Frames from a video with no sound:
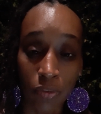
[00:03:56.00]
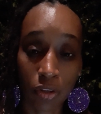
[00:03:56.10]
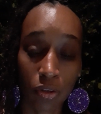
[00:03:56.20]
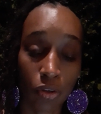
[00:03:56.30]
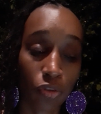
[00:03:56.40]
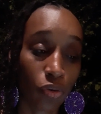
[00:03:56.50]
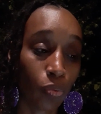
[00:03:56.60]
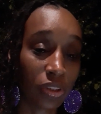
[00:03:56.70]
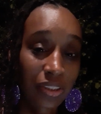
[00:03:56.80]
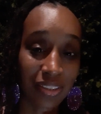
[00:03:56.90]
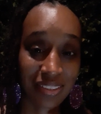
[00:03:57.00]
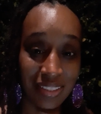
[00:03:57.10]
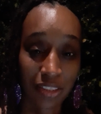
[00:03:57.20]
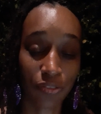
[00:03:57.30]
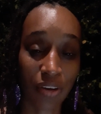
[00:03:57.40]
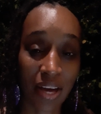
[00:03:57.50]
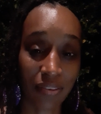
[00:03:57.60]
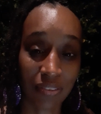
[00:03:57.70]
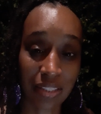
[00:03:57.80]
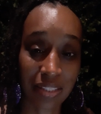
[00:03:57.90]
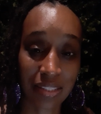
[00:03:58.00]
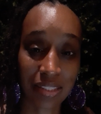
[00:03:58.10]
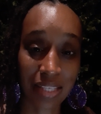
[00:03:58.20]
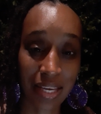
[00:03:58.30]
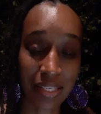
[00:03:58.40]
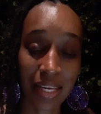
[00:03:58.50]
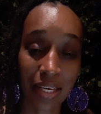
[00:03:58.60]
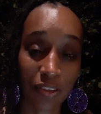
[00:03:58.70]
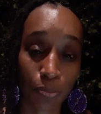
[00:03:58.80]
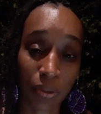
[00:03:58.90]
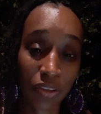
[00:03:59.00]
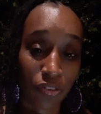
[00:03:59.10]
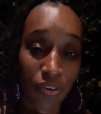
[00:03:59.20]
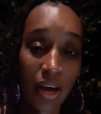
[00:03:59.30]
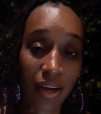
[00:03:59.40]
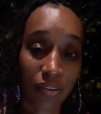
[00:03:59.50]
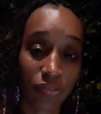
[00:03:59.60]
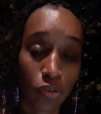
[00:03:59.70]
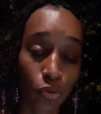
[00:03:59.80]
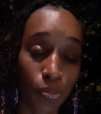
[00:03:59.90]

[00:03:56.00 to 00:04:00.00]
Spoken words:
you know, so which is this 10 days plus 5 new